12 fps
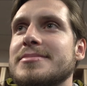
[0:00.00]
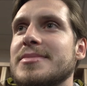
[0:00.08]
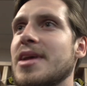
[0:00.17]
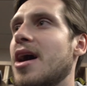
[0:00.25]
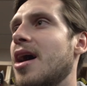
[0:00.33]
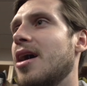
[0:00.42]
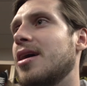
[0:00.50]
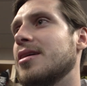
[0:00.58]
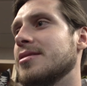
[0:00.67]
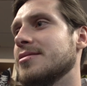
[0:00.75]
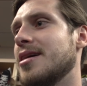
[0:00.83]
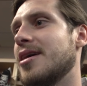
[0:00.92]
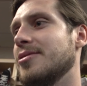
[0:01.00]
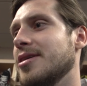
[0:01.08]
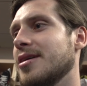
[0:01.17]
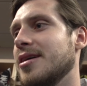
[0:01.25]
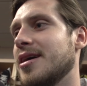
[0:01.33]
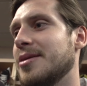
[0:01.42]
No, not
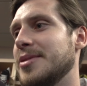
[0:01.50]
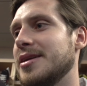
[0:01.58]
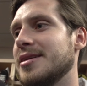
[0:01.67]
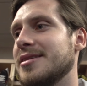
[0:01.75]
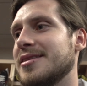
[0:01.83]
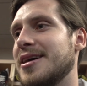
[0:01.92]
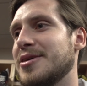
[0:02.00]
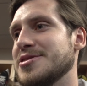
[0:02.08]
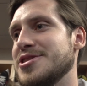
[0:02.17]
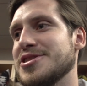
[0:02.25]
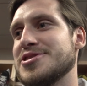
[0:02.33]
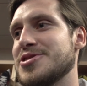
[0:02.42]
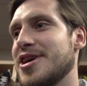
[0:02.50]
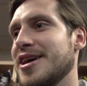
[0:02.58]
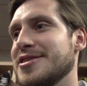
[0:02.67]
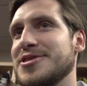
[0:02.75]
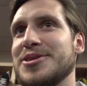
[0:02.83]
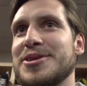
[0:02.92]
really. I mean, I was just
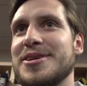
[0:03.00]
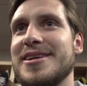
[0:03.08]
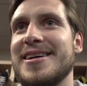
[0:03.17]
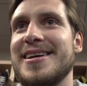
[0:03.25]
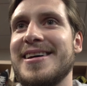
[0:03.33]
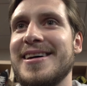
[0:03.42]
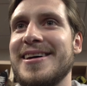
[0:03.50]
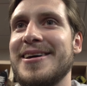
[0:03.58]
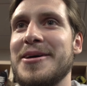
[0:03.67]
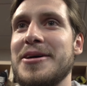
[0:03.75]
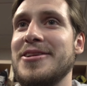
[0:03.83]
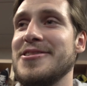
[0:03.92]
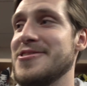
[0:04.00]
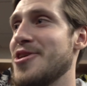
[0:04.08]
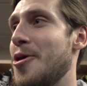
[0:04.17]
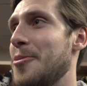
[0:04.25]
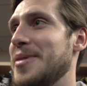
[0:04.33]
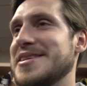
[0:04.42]
trying to
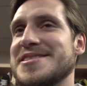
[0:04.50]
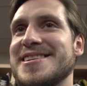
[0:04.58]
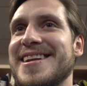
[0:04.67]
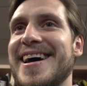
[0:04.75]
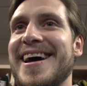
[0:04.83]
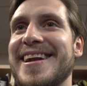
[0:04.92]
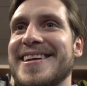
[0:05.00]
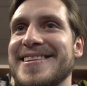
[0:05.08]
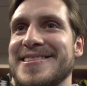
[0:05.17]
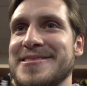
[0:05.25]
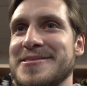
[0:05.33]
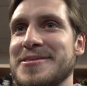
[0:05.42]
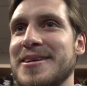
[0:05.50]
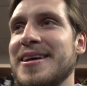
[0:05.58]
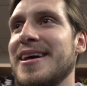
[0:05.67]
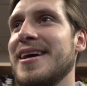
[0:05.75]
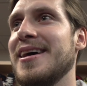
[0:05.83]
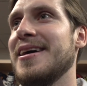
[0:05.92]
don't miss the net, and
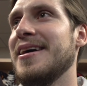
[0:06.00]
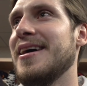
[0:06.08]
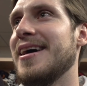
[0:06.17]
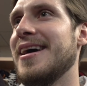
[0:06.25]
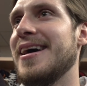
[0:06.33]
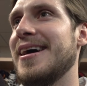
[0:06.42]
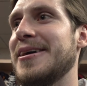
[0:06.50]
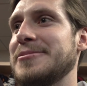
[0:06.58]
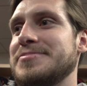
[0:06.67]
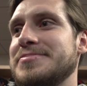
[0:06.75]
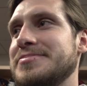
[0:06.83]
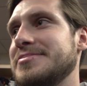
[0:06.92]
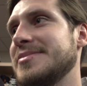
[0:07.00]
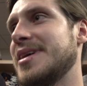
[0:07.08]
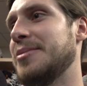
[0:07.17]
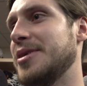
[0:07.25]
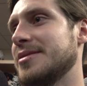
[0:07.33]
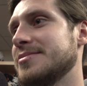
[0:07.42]

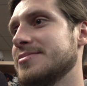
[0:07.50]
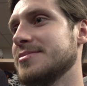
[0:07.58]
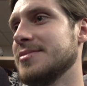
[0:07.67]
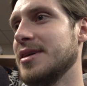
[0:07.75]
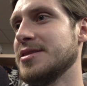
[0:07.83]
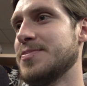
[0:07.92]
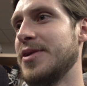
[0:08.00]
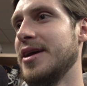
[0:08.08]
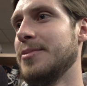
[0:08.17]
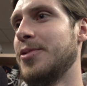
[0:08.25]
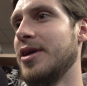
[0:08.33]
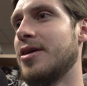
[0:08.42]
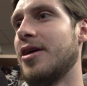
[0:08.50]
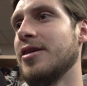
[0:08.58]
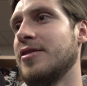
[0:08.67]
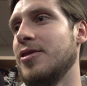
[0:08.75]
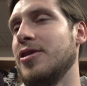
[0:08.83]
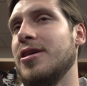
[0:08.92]
I mean, it's pretty hard
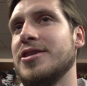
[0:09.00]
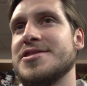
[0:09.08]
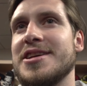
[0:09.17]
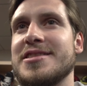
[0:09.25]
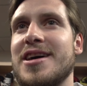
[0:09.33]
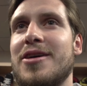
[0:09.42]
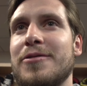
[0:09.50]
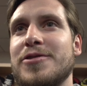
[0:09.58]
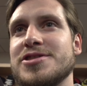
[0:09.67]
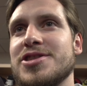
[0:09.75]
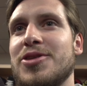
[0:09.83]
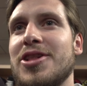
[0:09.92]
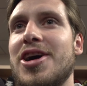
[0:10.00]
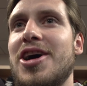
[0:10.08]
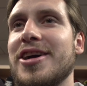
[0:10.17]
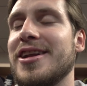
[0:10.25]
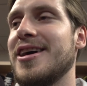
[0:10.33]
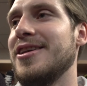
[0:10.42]
to really sit down for so
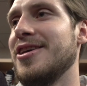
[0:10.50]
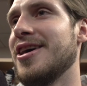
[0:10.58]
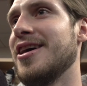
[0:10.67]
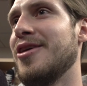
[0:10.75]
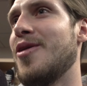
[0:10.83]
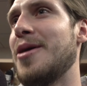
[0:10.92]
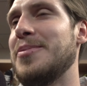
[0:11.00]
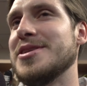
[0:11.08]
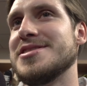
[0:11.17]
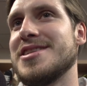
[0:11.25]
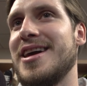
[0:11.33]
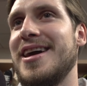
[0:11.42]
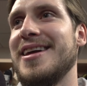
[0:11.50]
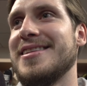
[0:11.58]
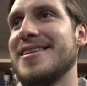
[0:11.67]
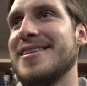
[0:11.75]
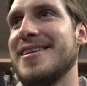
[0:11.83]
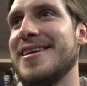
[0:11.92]
long, and then you're gonna go up and skate,
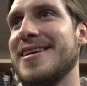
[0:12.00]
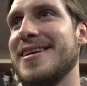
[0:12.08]
and